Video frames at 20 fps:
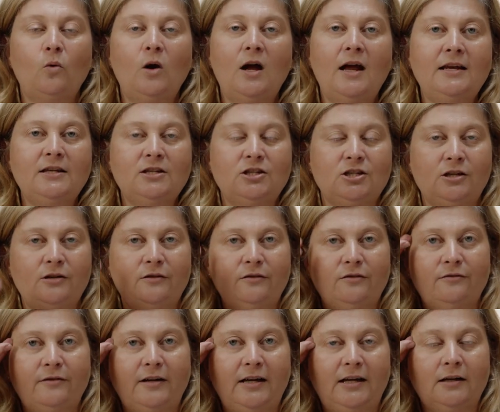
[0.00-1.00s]
1, 2,
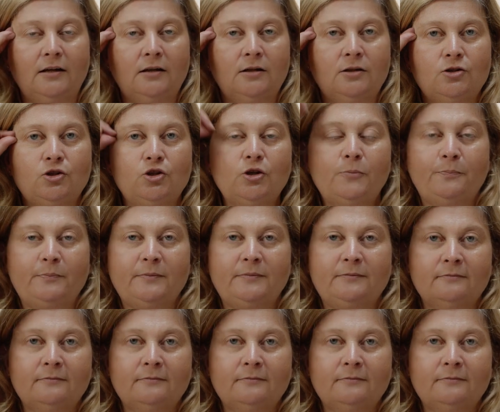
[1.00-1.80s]
3, zoop!